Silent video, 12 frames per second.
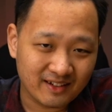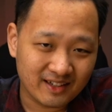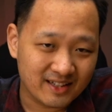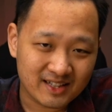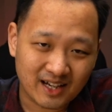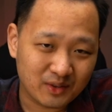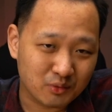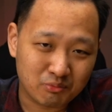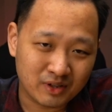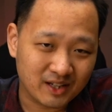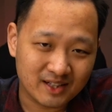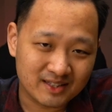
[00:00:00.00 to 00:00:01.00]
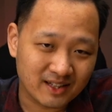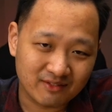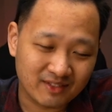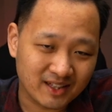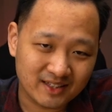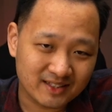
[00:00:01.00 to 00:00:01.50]
it's hard to predict these type of
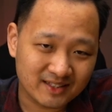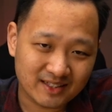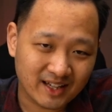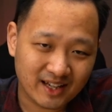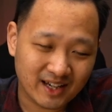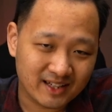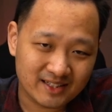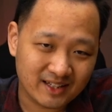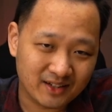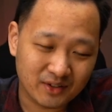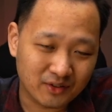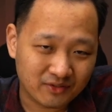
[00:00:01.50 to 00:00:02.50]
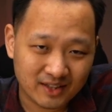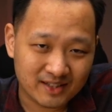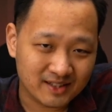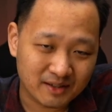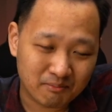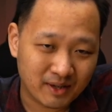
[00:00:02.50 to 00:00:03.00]
things. Like, I say a lot of
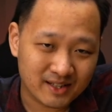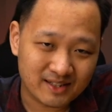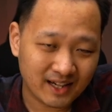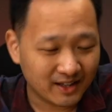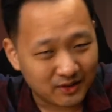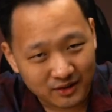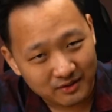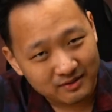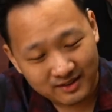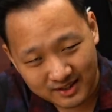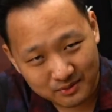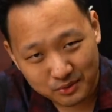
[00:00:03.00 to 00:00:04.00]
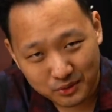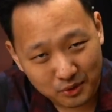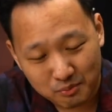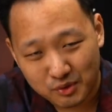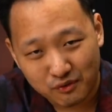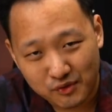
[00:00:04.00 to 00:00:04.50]
things in the past that I thought this was
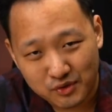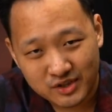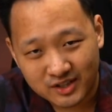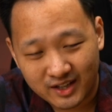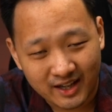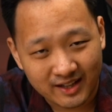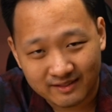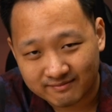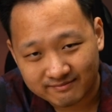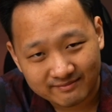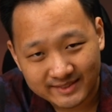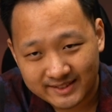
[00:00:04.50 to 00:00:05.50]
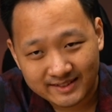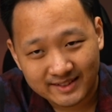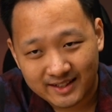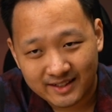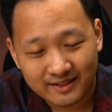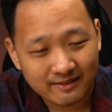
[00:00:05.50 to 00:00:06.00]
going to be the future, and
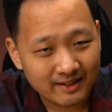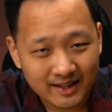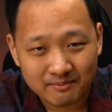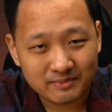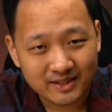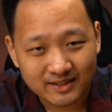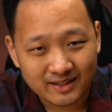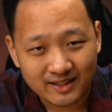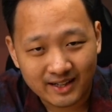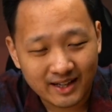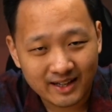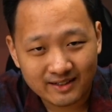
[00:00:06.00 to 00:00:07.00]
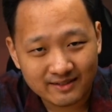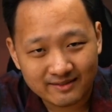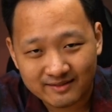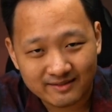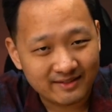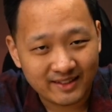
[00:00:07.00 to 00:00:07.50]
look what happened. In the end,
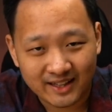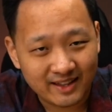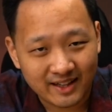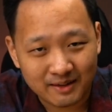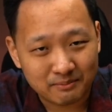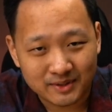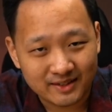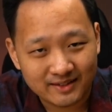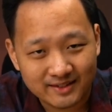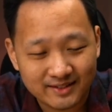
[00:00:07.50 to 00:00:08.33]
nothing happened.